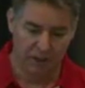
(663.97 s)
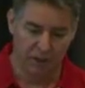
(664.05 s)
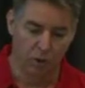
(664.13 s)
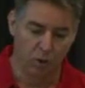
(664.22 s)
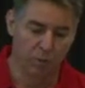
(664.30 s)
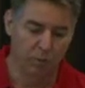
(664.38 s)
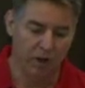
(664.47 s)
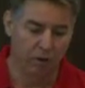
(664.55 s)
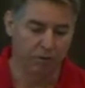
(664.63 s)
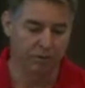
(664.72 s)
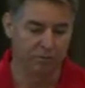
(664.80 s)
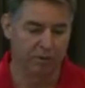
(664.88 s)
Orbital
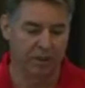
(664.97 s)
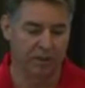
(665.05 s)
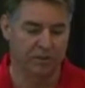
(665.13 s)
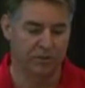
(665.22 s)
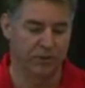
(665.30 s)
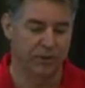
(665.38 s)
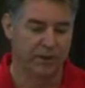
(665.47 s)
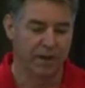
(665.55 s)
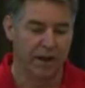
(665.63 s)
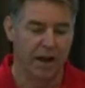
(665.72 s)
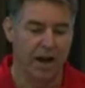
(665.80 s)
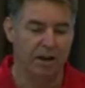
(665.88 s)
Health and Fitness,
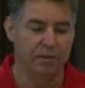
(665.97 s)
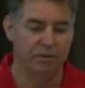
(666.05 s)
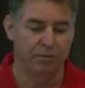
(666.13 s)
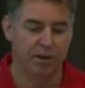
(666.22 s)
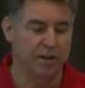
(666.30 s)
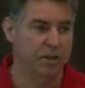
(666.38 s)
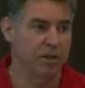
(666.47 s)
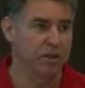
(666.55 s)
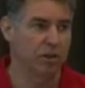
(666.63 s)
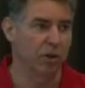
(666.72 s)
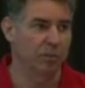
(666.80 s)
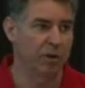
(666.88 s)
Harvey Fresh,
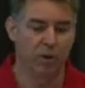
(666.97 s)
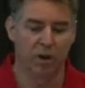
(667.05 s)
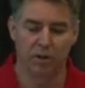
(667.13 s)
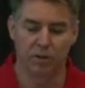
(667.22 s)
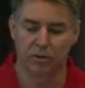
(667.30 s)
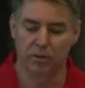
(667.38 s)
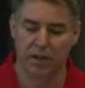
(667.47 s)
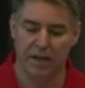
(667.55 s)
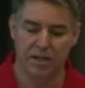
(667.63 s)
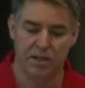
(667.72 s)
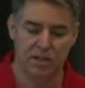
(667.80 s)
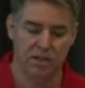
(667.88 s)
Chockerby Road,
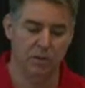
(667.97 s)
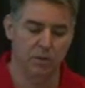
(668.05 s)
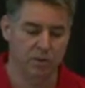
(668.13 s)
AGC,